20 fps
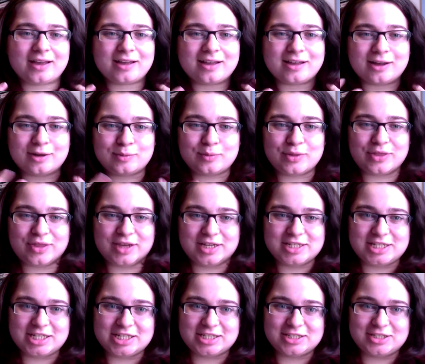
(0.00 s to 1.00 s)
a third
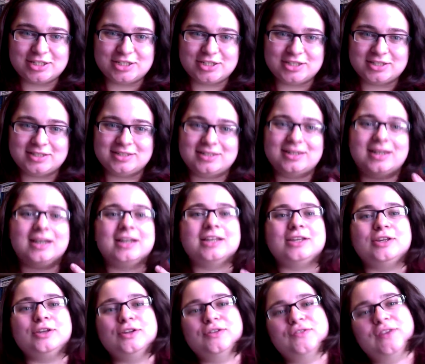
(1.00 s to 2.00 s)
year student at
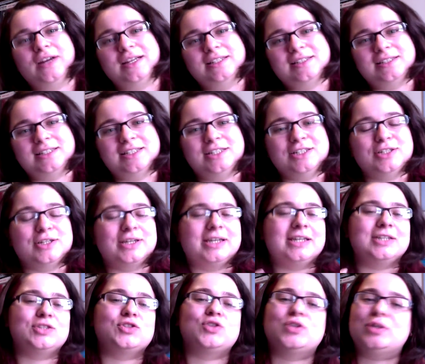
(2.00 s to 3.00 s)
university doing
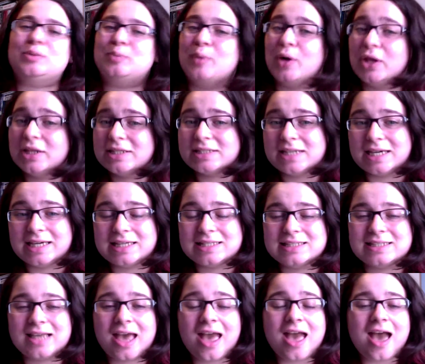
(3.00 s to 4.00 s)
history and politics,
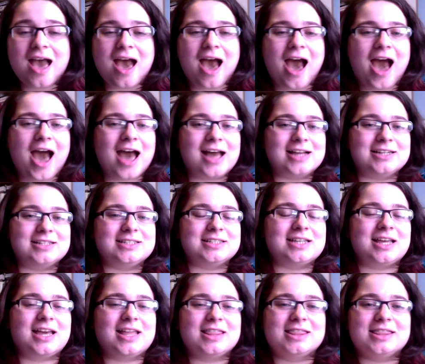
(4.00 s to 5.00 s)
and
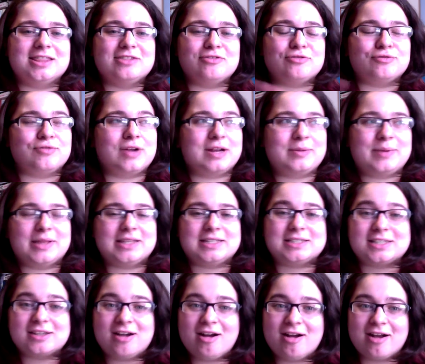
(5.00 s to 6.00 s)
around about this
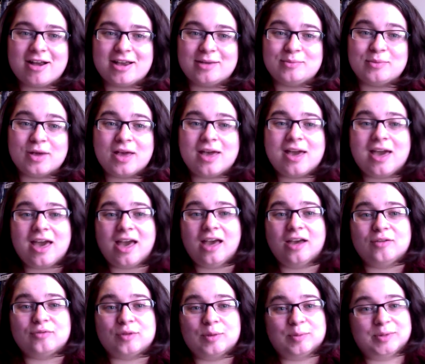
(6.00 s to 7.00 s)
time
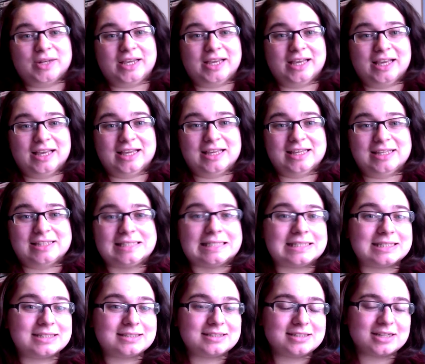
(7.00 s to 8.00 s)
everybody is
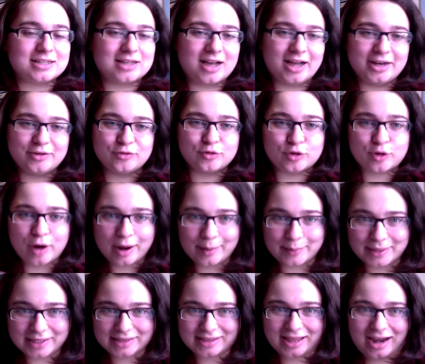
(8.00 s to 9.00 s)
kind of
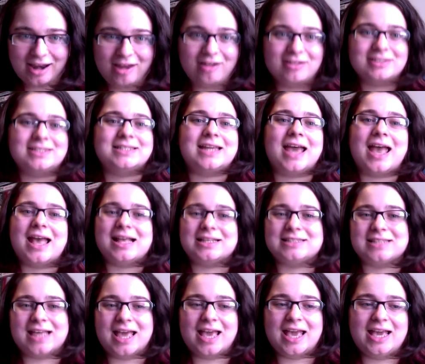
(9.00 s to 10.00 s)
cramming in their last
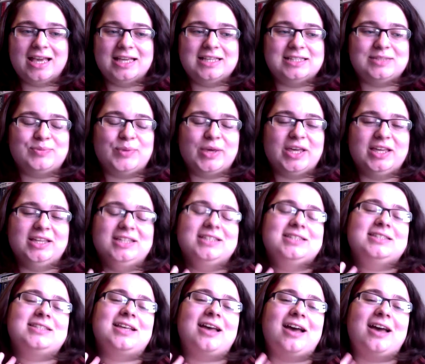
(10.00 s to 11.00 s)
essays because